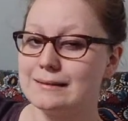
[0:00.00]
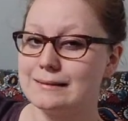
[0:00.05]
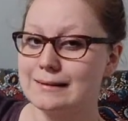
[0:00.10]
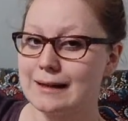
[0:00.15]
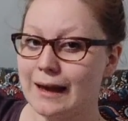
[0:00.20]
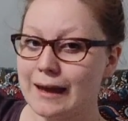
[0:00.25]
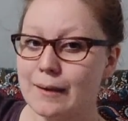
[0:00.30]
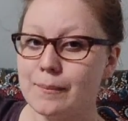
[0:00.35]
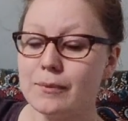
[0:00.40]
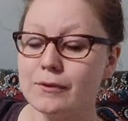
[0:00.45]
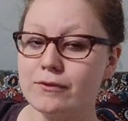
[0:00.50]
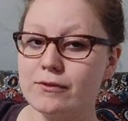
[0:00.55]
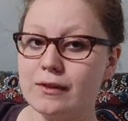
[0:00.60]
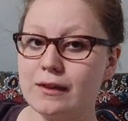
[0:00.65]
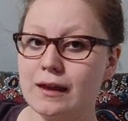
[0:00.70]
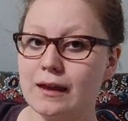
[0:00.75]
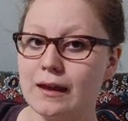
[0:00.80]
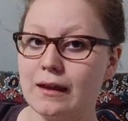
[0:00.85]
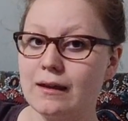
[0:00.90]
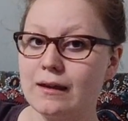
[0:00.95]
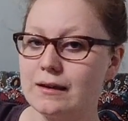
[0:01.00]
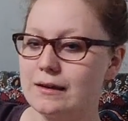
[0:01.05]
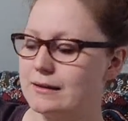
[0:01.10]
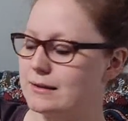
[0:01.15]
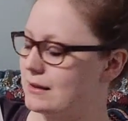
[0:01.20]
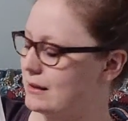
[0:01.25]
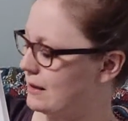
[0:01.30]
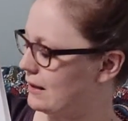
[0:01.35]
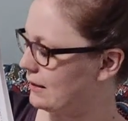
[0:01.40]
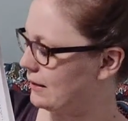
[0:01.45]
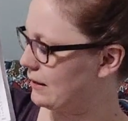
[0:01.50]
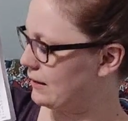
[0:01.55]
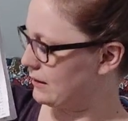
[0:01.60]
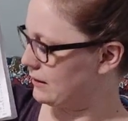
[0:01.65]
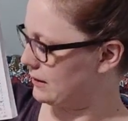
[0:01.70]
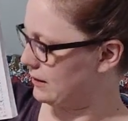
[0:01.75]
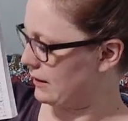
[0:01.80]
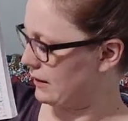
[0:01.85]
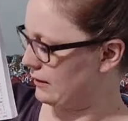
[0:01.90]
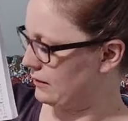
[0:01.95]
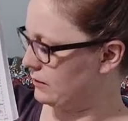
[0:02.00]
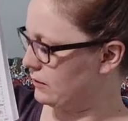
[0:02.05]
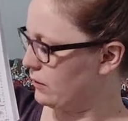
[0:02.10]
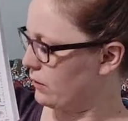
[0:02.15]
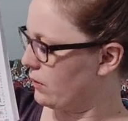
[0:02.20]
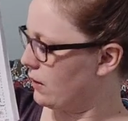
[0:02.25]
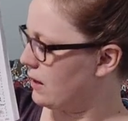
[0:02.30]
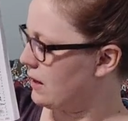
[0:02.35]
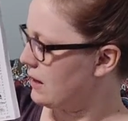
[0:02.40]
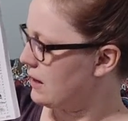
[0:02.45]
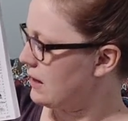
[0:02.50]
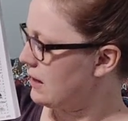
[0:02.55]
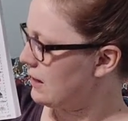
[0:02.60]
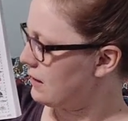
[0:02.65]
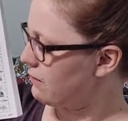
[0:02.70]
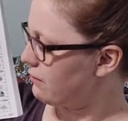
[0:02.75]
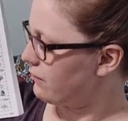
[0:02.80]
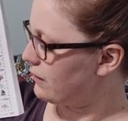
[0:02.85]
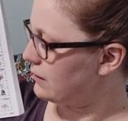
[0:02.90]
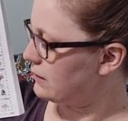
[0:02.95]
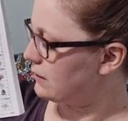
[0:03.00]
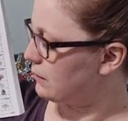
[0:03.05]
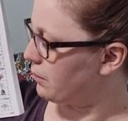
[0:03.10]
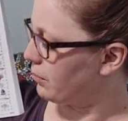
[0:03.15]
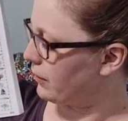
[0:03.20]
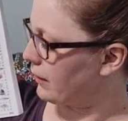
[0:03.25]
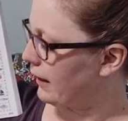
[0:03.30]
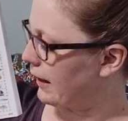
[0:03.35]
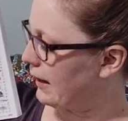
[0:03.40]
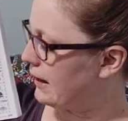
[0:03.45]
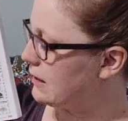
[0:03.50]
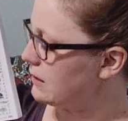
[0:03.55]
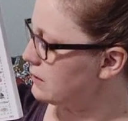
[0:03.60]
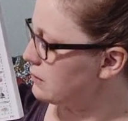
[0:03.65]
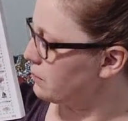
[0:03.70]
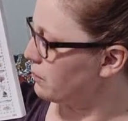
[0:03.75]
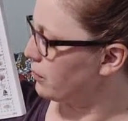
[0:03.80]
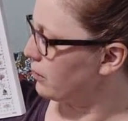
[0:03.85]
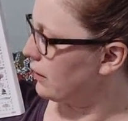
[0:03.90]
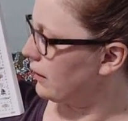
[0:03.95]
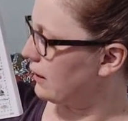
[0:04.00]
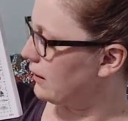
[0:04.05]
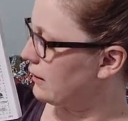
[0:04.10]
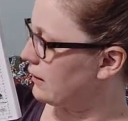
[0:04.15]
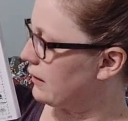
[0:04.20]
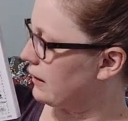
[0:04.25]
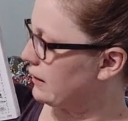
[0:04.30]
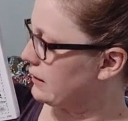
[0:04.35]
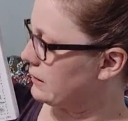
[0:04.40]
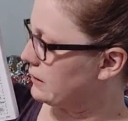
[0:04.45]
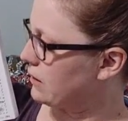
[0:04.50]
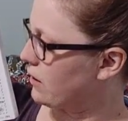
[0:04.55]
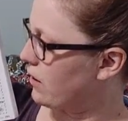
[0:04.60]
type of thing is in the sea. So if it's a plant, put it in this